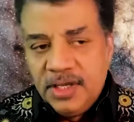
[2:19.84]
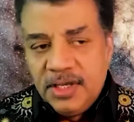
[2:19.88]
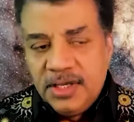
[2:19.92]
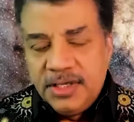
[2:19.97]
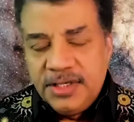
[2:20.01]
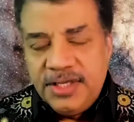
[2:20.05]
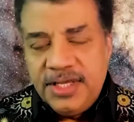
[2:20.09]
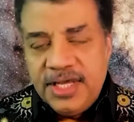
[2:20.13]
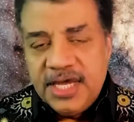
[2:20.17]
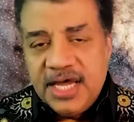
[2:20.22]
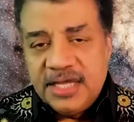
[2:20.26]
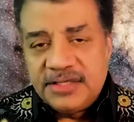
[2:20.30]

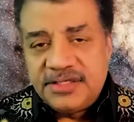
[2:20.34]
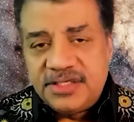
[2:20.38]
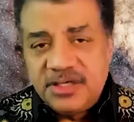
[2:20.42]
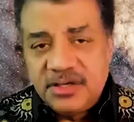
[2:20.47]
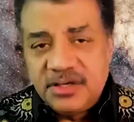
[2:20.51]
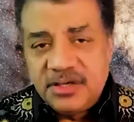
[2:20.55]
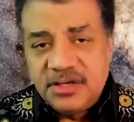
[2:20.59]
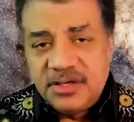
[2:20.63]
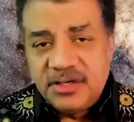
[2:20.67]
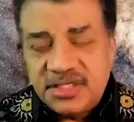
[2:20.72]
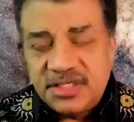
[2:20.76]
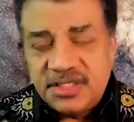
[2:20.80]
Yeah, so
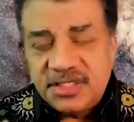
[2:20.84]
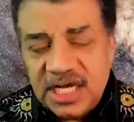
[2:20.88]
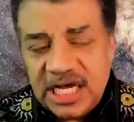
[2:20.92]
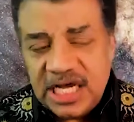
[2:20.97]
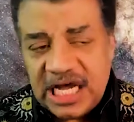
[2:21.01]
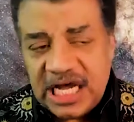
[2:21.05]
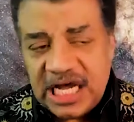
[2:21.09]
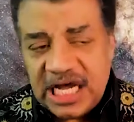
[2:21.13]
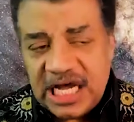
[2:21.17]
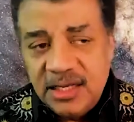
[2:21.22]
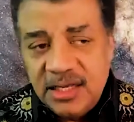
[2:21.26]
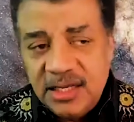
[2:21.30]

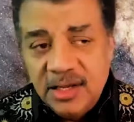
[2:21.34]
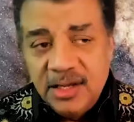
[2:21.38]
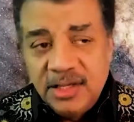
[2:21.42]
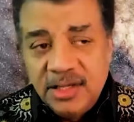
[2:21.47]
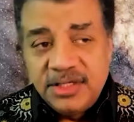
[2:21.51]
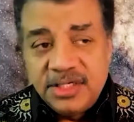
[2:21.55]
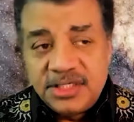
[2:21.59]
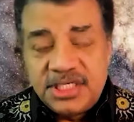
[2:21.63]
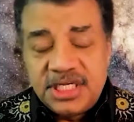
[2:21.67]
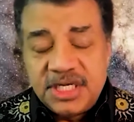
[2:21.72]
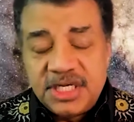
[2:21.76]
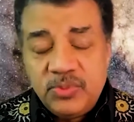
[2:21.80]

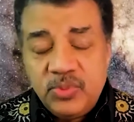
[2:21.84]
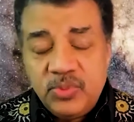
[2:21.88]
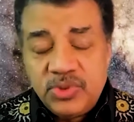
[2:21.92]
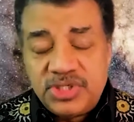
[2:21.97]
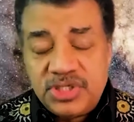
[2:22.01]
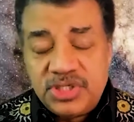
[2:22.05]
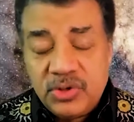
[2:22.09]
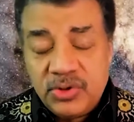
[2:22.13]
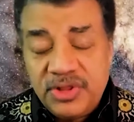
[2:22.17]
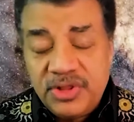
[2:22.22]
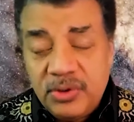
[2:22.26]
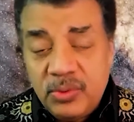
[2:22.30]

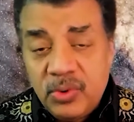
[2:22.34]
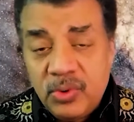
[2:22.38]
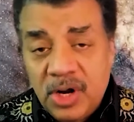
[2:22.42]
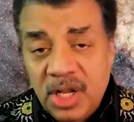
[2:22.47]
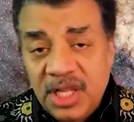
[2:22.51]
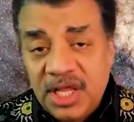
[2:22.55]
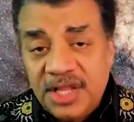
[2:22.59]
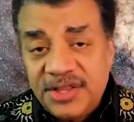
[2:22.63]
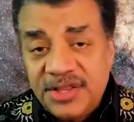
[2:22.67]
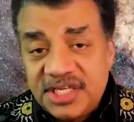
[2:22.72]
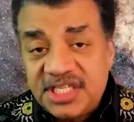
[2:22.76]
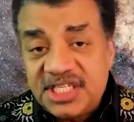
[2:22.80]
so that we're all
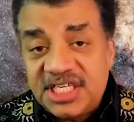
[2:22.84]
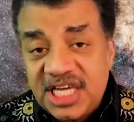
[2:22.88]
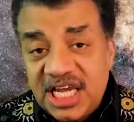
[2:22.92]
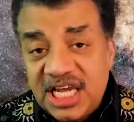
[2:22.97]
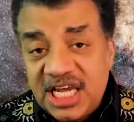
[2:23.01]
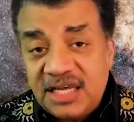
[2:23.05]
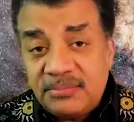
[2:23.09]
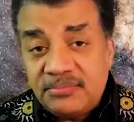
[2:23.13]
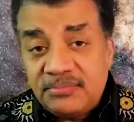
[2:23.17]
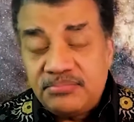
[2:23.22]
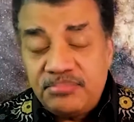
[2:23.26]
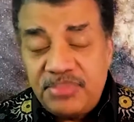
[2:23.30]
on the
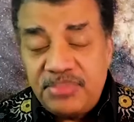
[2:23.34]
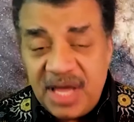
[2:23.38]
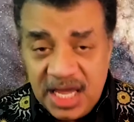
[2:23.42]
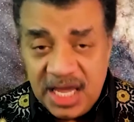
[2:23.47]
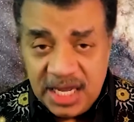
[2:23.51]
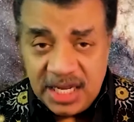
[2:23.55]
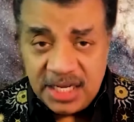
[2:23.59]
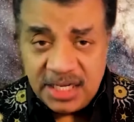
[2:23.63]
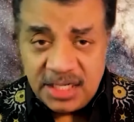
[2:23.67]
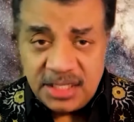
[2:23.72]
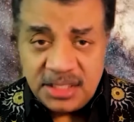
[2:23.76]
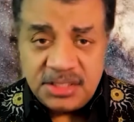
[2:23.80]
same
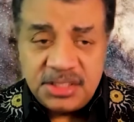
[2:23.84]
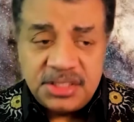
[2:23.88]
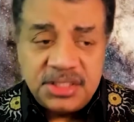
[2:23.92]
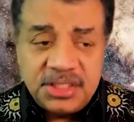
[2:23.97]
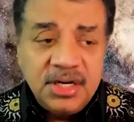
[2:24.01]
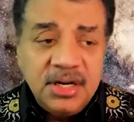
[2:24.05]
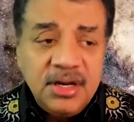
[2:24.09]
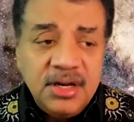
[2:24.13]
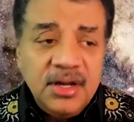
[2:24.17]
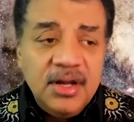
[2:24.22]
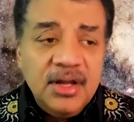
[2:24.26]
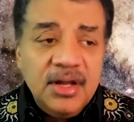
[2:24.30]
page,
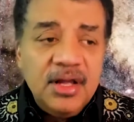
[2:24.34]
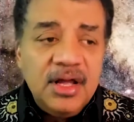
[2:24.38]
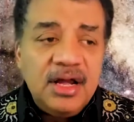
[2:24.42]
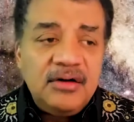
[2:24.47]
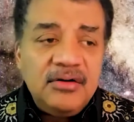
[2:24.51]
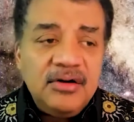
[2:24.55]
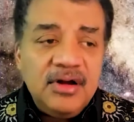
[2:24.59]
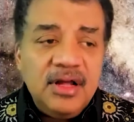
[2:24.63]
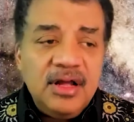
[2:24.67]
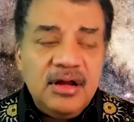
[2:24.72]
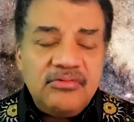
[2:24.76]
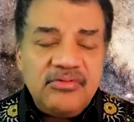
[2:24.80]

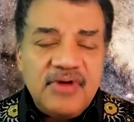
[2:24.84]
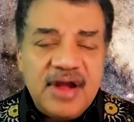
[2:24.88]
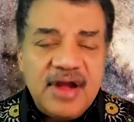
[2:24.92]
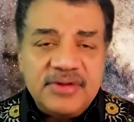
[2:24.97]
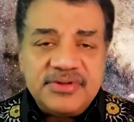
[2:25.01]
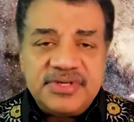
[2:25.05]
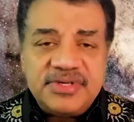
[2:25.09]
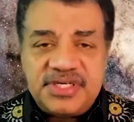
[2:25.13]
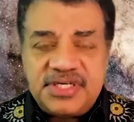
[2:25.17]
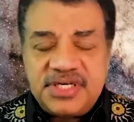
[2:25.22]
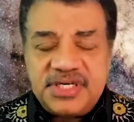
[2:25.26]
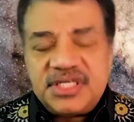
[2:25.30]
around
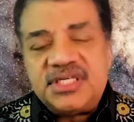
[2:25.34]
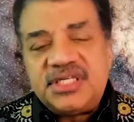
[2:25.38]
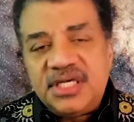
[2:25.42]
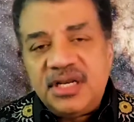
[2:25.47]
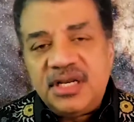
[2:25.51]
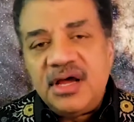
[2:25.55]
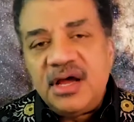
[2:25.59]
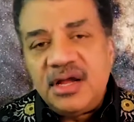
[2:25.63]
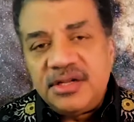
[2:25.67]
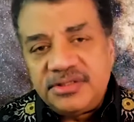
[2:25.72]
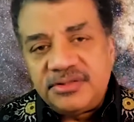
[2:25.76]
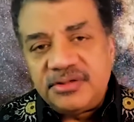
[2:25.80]

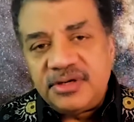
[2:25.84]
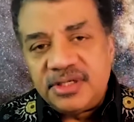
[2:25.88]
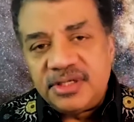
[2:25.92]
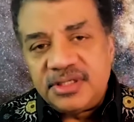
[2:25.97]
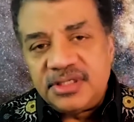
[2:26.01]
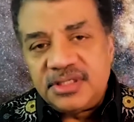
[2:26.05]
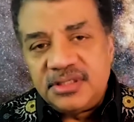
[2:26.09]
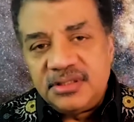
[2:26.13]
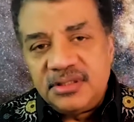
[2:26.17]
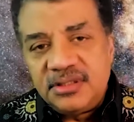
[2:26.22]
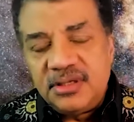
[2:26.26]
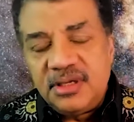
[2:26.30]
1600,
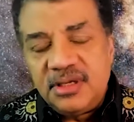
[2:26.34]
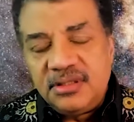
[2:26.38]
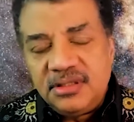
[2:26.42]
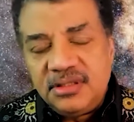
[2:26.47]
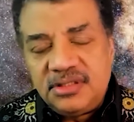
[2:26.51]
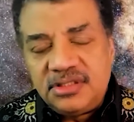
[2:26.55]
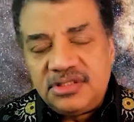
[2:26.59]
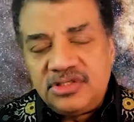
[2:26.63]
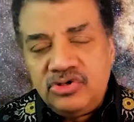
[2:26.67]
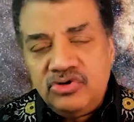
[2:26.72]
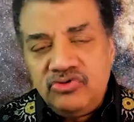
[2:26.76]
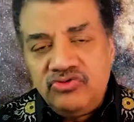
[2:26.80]

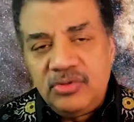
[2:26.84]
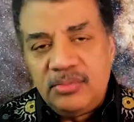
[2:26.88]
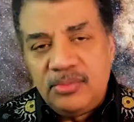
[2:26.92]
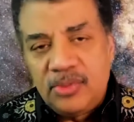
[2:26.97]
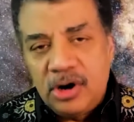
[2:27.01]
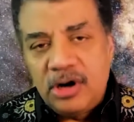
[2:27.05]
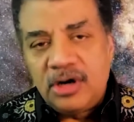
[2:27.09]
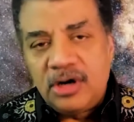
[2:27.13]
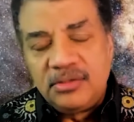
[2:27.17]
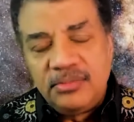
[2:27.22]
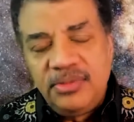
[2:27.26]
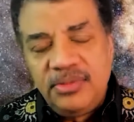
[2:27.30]
two
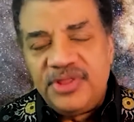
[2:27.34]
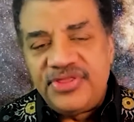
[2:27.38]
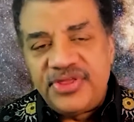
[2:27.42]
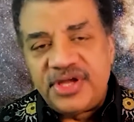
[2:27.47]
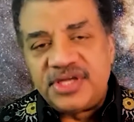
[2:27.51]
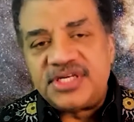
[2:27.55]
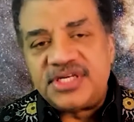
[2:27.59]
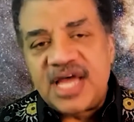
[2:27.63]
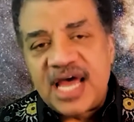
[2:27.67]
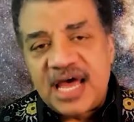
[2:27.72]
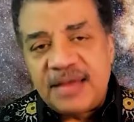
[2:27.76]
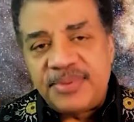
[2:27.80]
remarkable
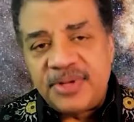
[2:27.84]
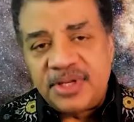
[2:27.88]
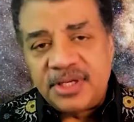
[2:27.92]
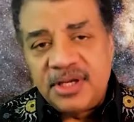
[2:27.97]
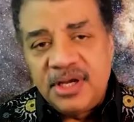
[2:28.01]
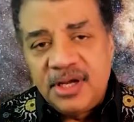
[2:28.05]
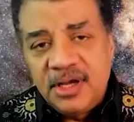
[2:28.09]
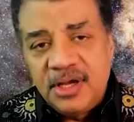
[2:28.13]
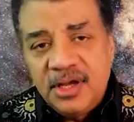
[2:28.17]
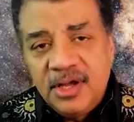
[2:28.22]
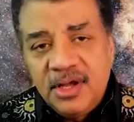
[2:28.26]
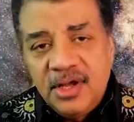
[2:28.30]
things happened.
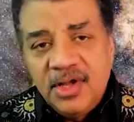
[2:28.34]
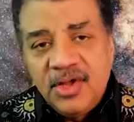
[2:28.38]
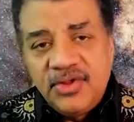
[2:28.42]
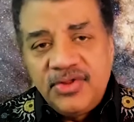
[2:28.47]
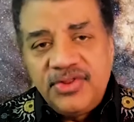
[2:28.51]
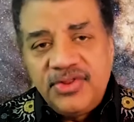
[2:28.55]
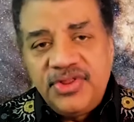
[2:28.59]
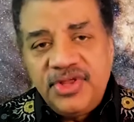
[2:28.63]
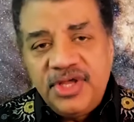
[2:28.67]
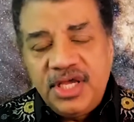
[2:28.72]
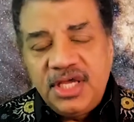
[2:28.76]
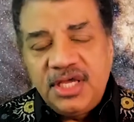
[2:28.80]

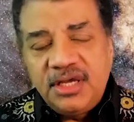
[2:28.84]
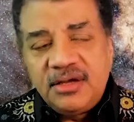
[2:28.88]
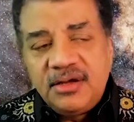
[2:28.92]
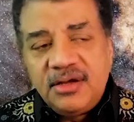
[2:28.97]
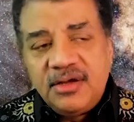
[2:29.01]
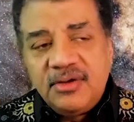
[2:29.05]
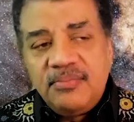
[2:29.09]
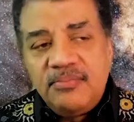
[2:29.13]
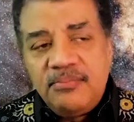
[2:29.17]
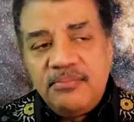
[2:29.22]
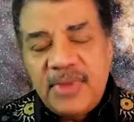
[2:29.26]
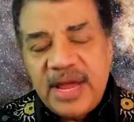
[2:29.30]
The
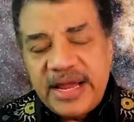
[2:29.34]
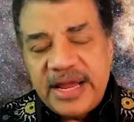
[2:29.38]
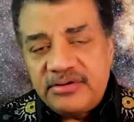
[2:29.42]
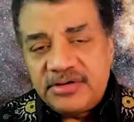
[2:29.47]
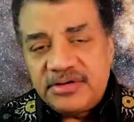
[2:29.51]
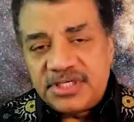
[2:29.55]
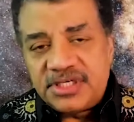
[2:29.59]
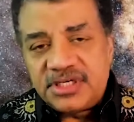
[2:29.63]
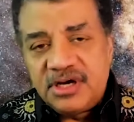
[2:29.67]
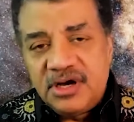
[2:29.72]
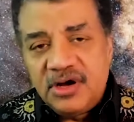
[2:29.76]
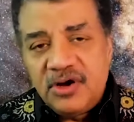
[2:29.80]

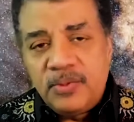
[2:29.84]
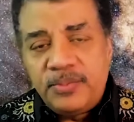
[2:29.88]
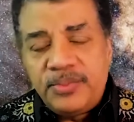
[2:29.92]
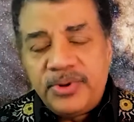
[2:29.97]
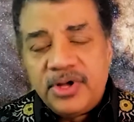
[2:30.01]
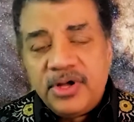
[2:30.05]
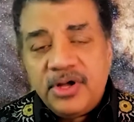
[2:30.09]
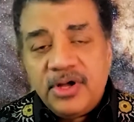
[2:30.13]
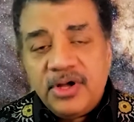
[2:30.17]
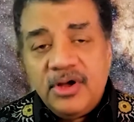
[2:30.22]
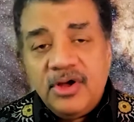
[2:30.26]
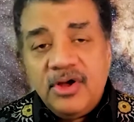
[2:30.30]
microscope
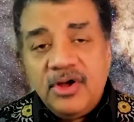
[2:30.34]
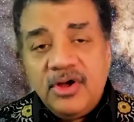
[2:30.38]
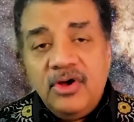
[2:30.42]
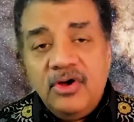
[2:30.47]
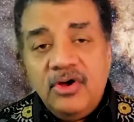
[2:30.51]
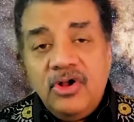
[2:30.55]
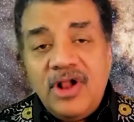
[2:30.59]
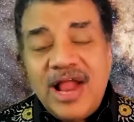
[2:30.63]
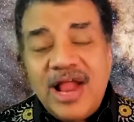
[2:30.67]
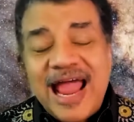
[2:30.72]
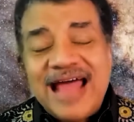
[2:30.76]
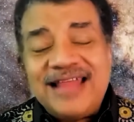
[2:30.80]

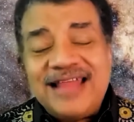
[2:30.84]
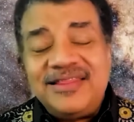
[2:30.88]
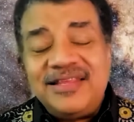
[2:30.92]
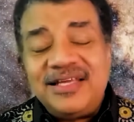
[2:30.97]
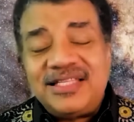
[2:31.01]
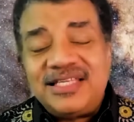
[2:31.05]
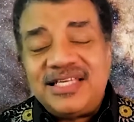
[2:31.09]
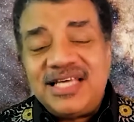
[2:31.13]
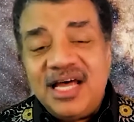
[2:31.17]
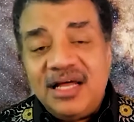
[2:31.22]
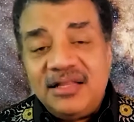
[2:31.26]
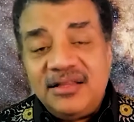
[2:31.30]
and
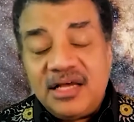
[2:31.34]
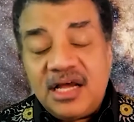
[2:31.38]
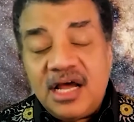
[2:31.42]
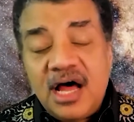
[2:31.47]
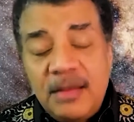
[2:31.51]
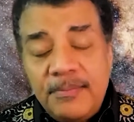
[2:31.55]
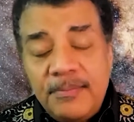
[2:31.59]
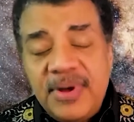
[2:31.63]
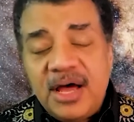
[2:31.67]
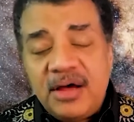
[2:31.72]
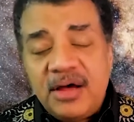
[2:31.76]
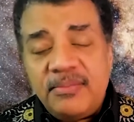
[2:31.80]
the
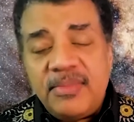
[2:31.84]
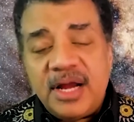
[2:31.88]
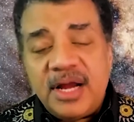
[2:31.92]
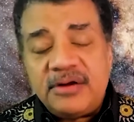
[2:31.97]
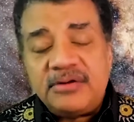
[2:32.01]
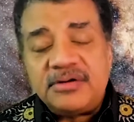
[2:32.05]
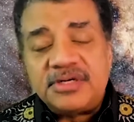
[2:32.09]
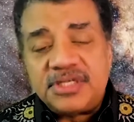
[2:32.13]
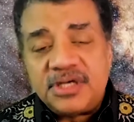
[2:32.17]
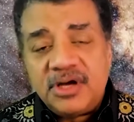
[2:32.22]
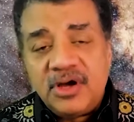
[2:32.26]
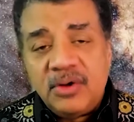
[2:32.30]
compound
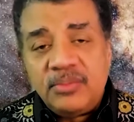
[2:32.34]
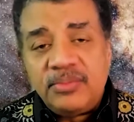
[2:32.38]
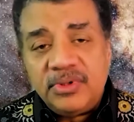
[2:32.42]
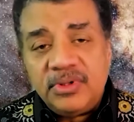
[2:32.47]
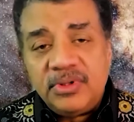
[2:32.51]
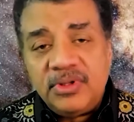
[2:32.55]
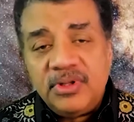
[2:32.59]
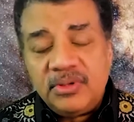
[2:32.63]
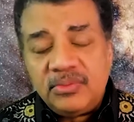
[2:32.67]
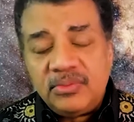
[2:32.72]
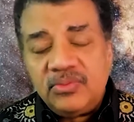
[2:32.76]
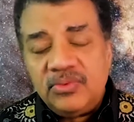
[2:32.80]
microscope,
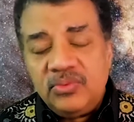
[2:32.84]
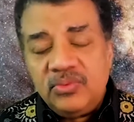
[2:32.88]
the